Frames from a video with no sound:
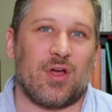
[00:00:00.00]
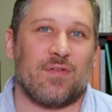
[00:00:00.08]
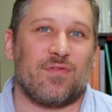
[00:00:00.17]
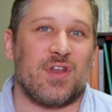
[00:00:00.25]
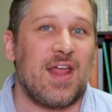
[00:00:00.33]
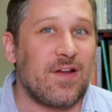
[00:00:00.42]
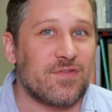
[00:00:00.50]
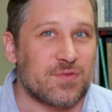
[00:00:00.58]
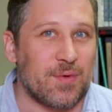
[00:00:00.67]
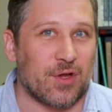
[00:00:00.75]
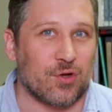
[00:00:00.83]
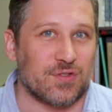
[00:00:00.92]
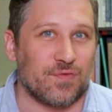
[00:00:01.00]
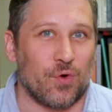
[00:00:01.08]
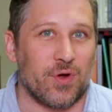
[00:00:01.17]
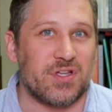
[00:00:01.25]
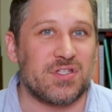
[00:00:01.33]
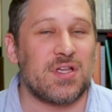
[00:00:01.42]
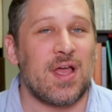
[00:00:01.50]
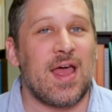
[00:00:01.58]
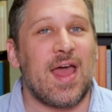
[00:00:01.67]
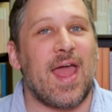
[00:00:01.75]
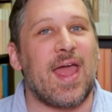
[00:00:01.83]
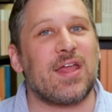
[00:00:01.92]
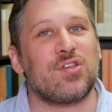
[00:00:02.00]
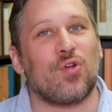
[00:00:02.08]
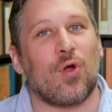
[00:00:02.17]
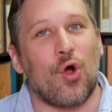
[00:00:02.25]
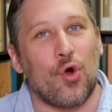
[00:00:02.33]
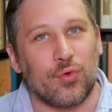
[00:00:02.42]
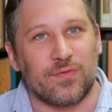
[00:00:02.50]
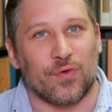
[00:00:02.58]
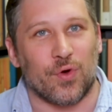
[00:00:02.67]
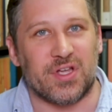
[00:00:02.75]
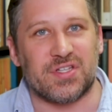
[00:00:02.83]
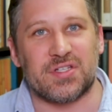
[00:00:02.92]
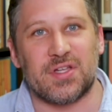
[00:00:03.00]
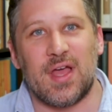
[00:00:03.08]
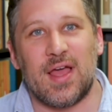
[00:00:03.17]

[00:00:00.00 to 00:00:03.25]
of the native speaker's voice and your own voice,